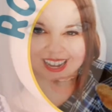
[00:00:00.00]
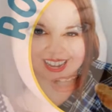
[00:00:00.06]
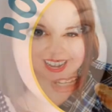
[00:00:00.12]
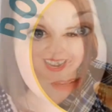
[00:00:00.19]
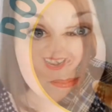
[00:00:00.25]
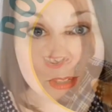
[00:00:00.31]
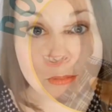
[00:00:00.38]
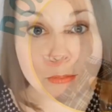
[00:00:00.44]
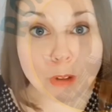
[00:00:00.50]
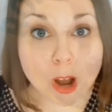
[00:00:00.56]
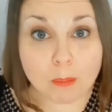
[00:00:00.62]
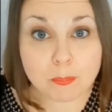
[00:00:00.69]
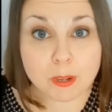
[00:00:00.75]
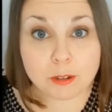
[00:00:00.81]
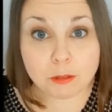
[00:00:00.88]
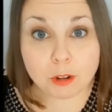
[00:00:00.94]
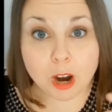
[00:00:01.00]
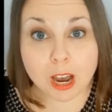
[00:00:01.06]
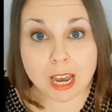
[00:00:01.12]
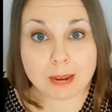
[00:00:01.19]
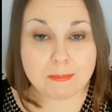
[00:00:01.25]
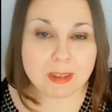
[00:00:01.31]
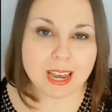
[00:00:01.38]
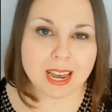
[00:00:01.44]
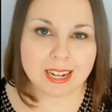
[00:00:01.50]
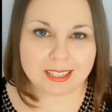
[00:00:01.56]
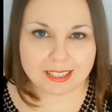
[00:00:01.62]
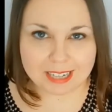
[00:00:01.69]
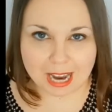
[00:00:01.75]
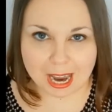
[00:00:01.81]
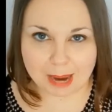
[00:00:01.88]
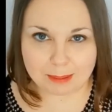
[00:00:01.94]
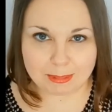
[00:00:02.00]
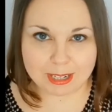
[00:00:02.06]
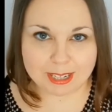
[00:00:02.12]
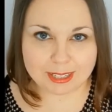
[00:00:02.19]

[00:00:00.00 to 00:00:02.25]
Welcome to Romp and Rhyme. It's time